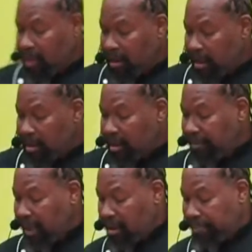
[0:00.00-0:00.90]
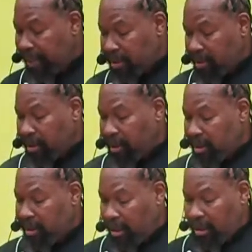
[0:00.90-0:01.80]
I did say I'm making a pasta
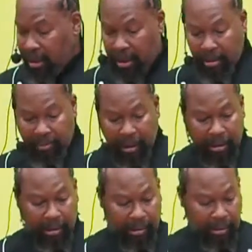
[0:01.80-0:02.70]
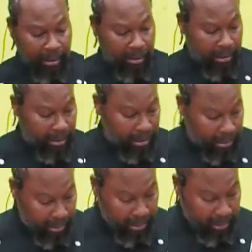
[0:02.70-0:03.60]
dish, and uh, what
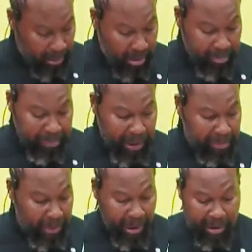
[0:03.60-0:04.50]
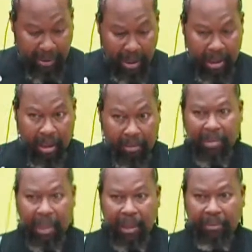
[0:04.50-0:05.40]
group of people in this world come to
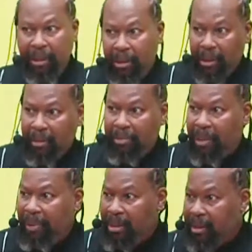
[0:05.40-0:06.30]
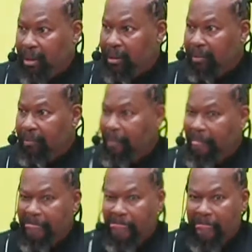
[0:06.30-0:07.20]
mind when you hear about pasta?
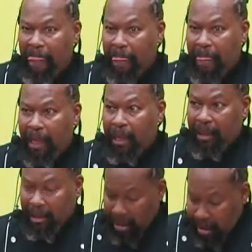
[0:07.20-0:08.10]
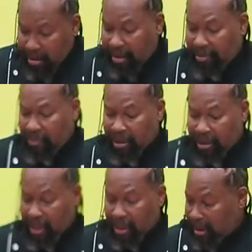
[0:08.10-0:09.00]
Yes, everyone
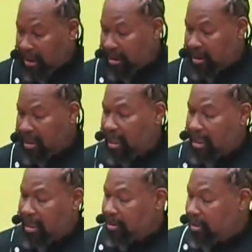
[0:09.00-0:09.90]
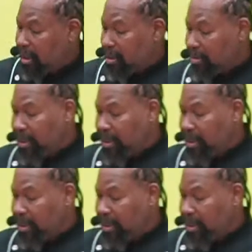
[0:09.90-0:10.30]
says the Italians. You guys will be